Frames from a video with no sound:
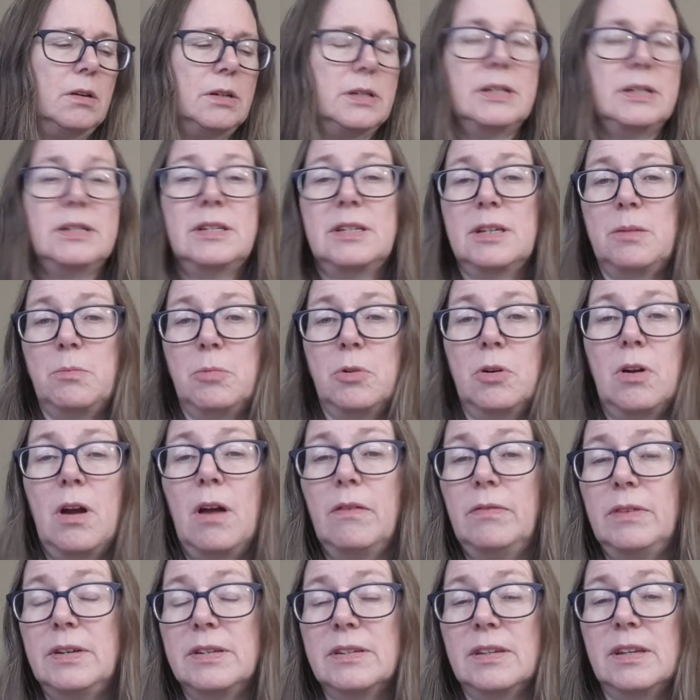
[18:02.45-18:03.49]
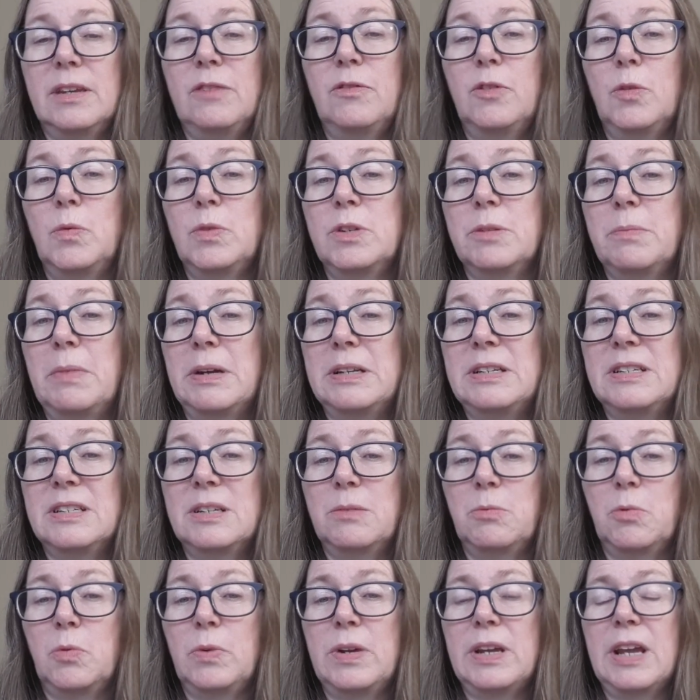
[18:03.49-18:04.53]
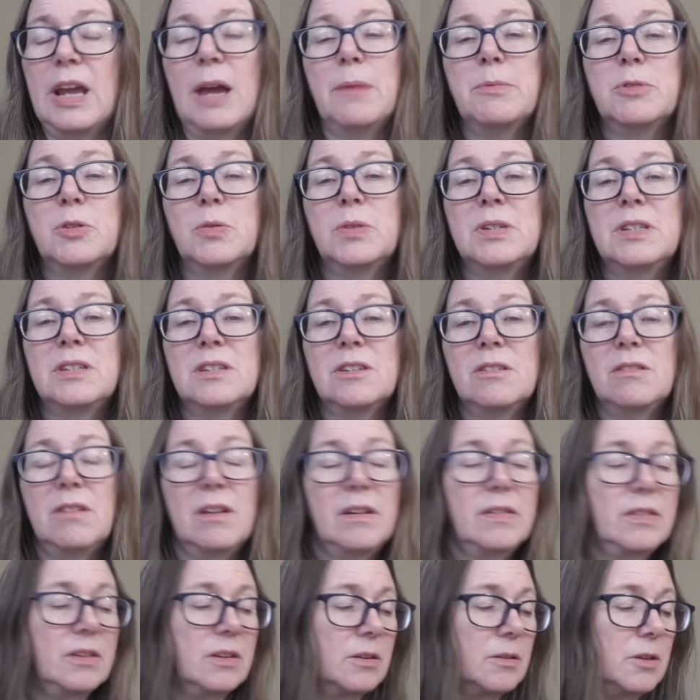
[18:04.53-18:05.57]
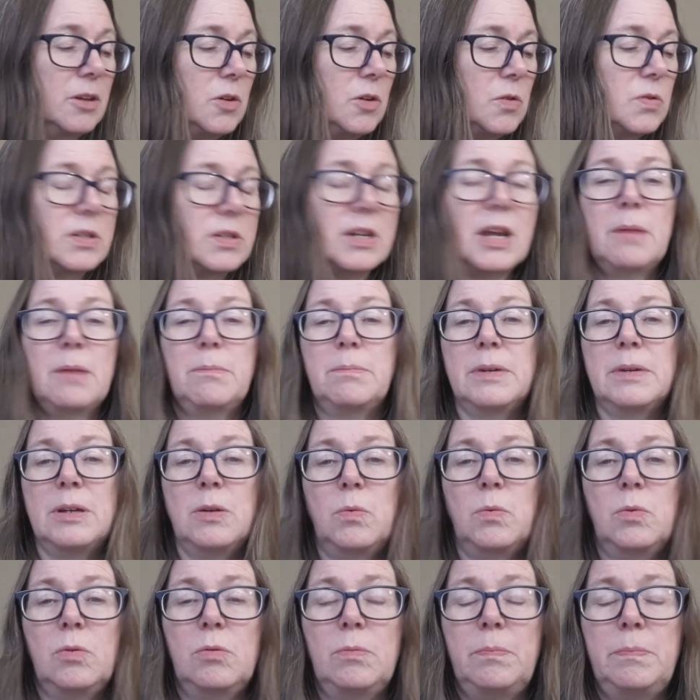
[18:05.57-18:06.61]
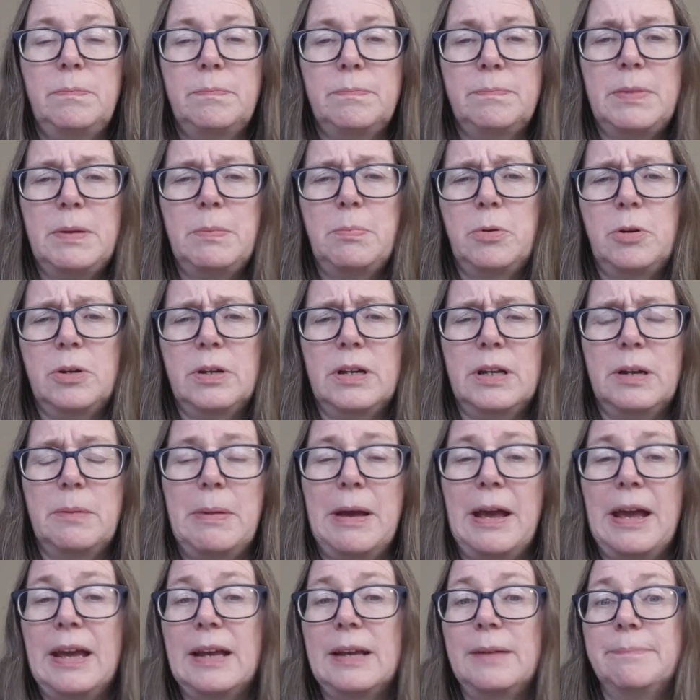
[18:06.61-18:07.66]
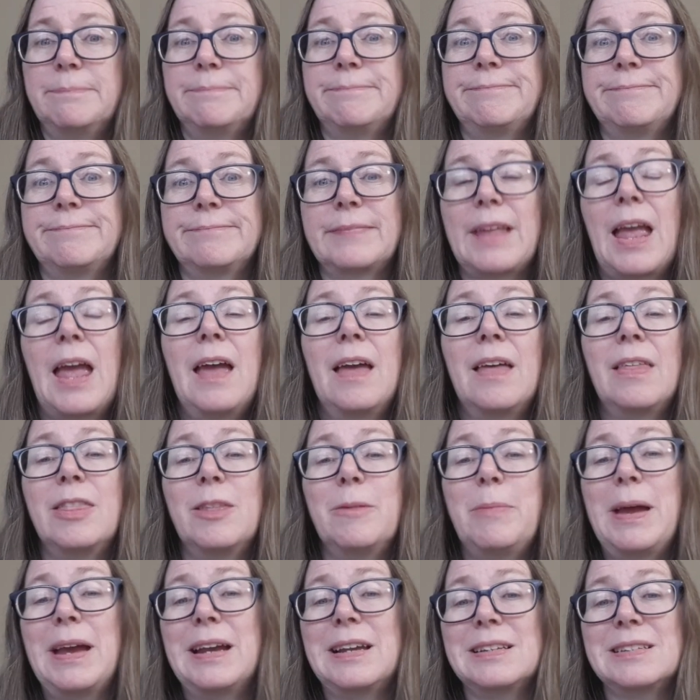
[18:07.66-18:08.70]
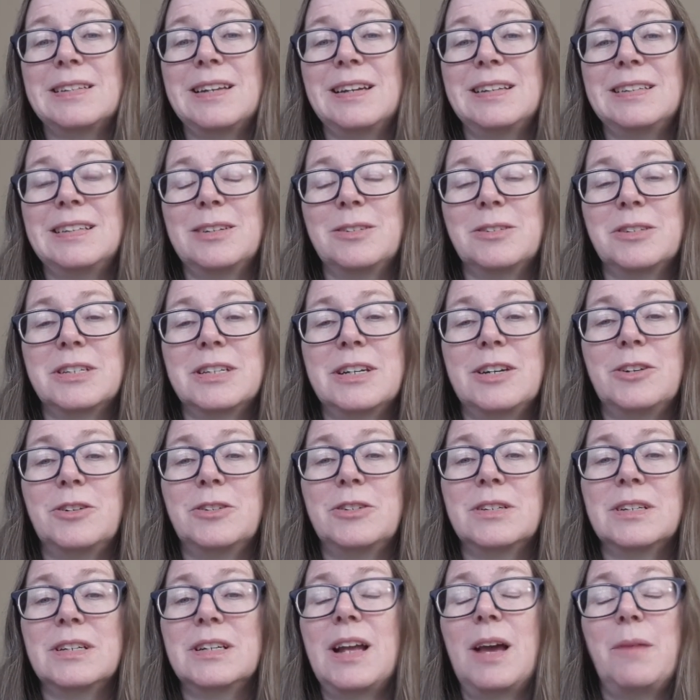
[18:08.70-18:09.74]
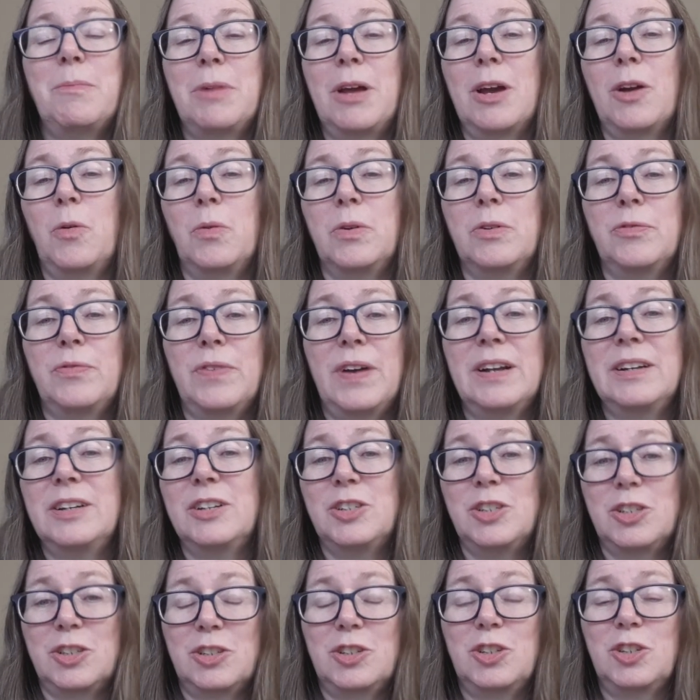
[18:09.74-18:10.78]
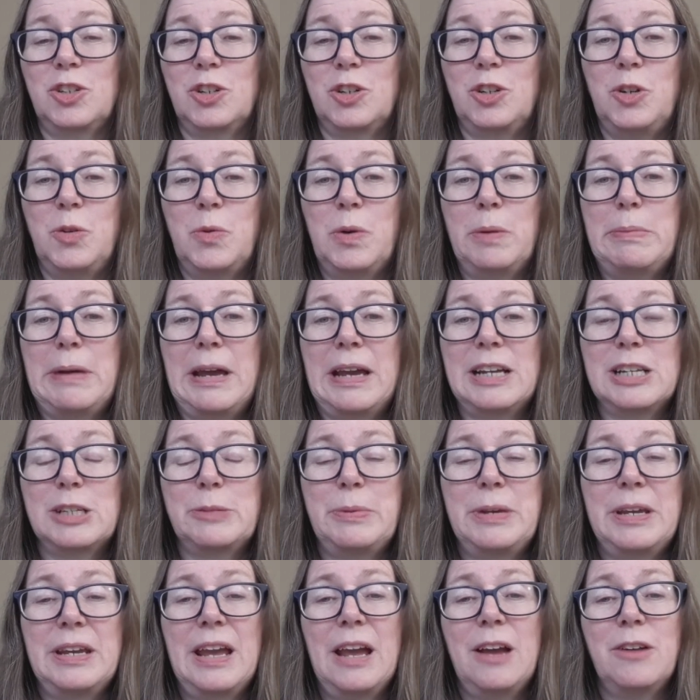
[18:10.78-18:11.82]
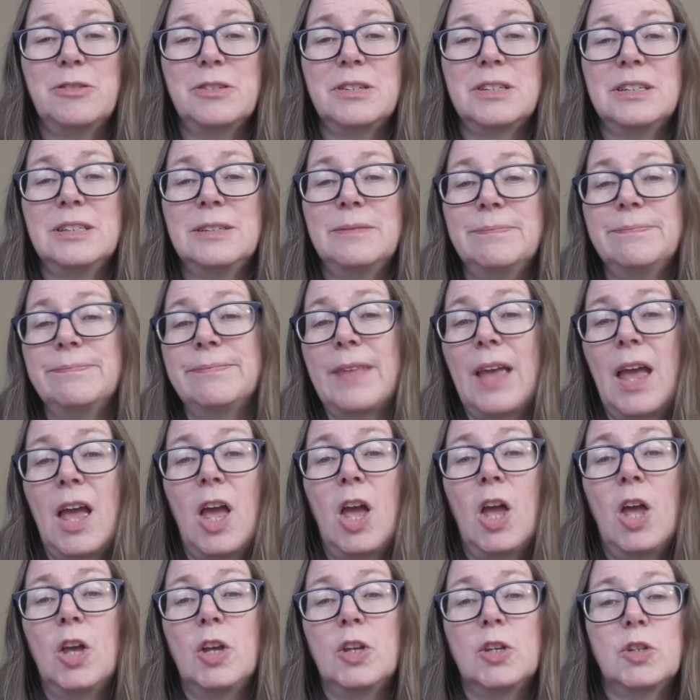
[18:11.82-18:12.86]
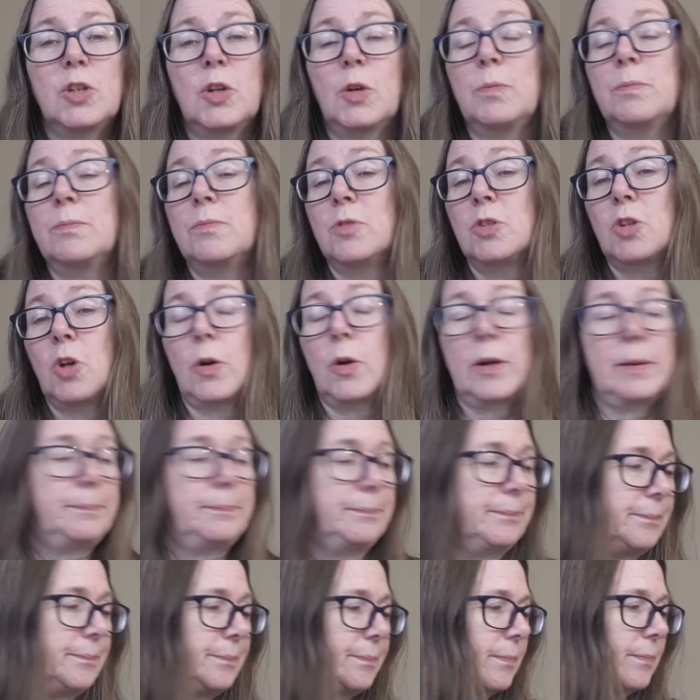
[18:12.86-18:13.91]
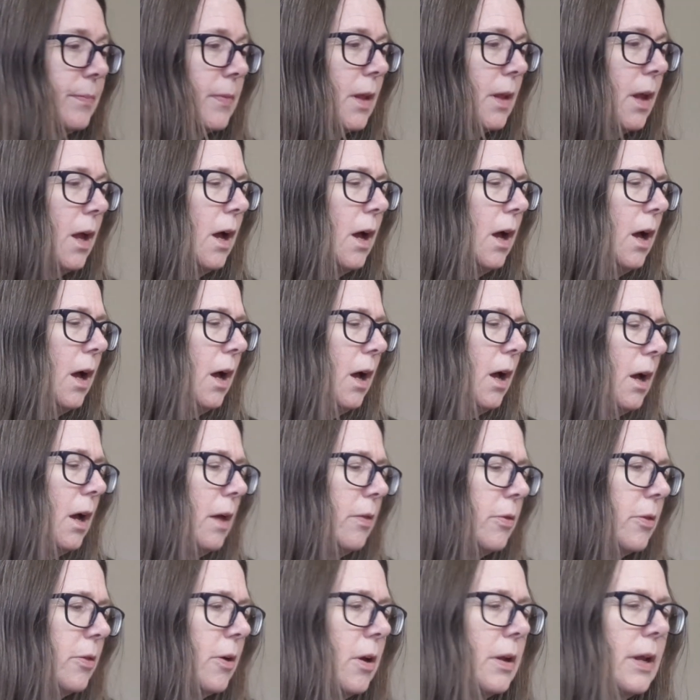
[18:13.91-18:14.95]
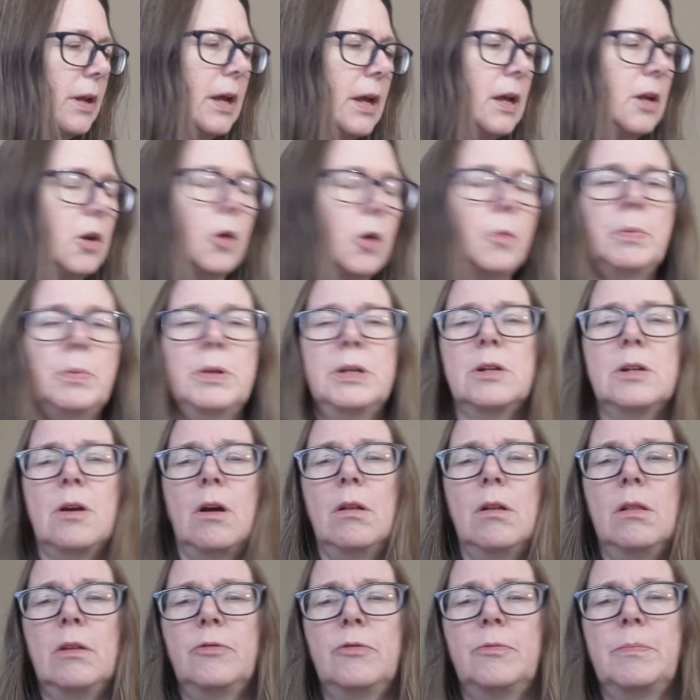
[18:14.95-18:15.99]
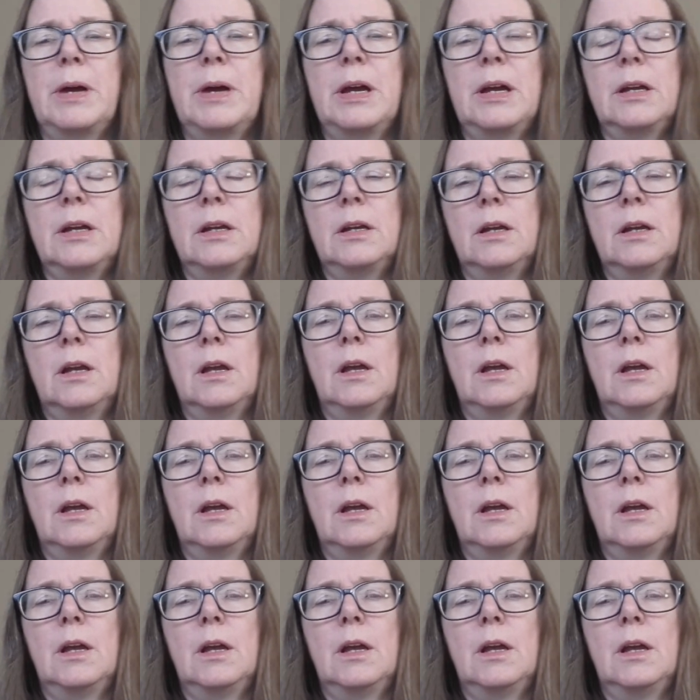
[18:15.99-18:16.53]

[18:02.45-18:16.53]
on in December, obviously, if it was in my December recap. So it's still on the Q-Snap. It will be put in a bag. The bag is not downstairs, and I'm not going to find it just to show you what bag it's being housed in. So, sorry. I thought I had opened all of my